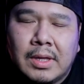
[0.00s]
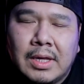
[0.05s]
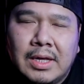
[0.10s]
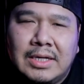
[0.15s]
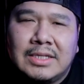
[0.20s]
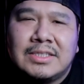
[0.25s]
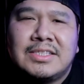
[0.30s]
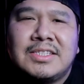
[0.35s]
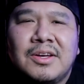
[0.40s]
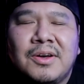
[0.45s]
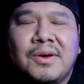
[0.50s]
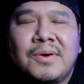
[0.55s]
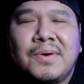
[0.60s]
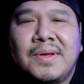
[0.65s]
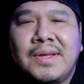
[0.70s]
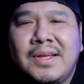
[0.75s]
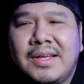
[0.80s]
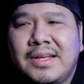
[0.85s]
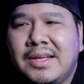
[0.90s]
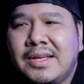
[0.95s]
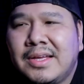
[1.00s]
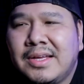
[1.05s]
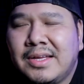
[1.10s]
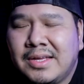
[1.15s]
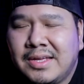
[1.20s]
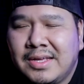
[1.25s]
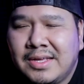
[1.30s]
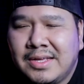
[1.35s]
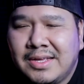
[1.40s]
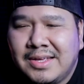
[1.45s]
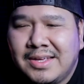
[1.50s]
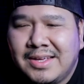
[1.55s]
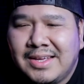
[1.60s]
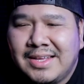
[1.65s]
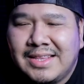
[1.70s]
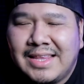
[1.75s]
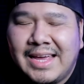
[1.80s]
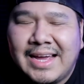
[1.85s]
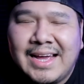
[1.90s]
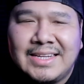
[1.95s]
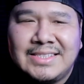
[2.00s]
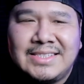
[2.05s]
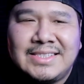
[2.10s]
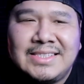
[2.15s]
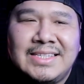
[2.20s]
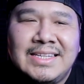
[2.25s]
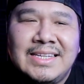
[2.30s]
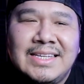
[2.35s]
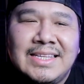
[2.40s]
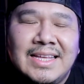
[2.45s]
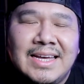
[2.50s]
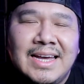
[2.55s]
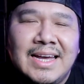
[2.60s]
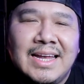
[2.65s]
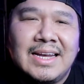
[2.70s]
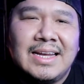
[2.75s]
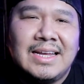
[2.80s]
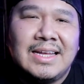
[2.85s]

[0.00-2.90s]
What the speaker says: And so, I see that